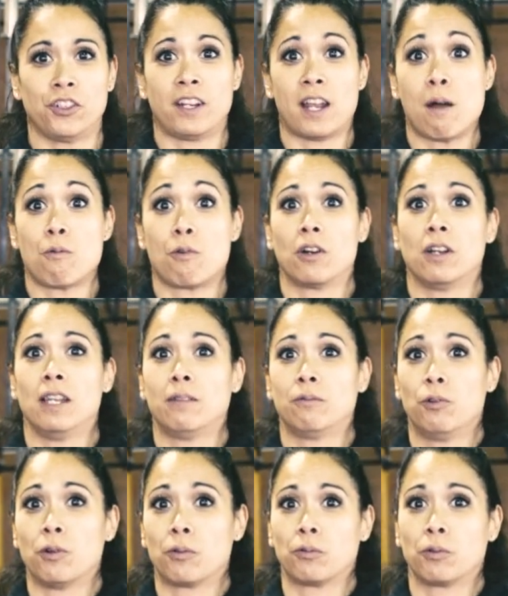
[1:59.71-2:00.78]
And now
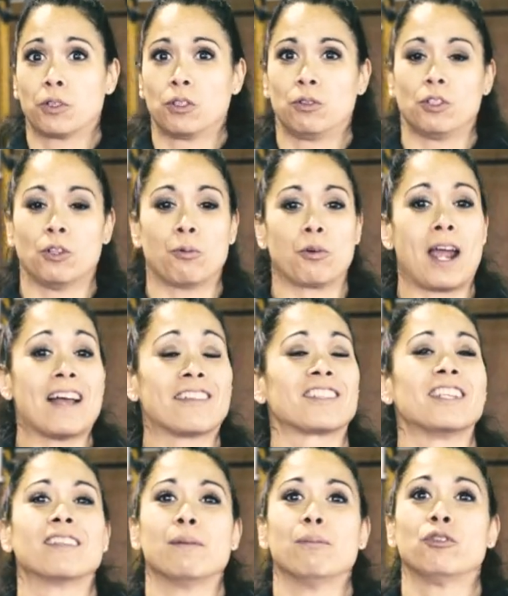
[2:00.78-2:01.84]
we're
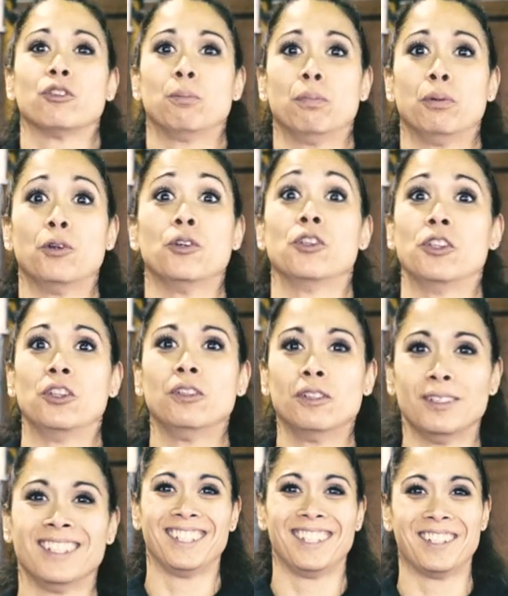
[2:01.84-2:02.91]
asking them to pull
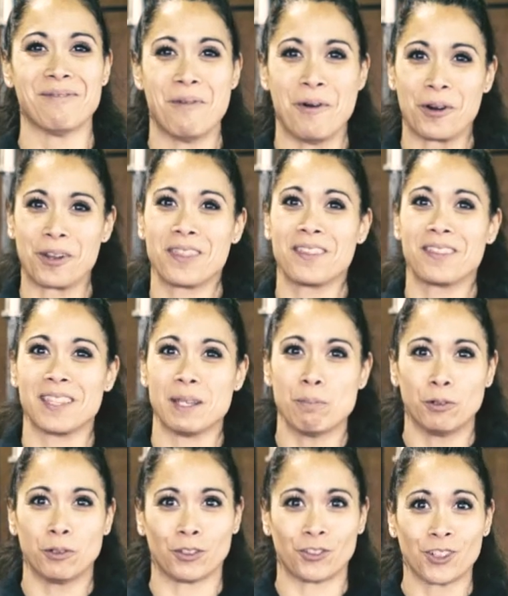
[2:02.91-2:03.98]
more than they
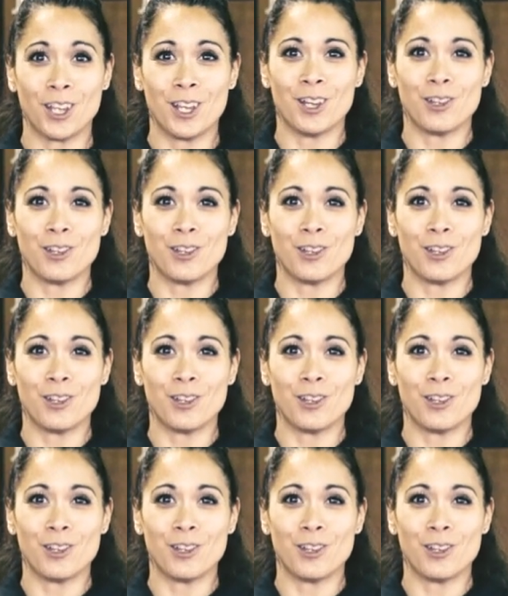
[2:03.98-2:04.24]
push.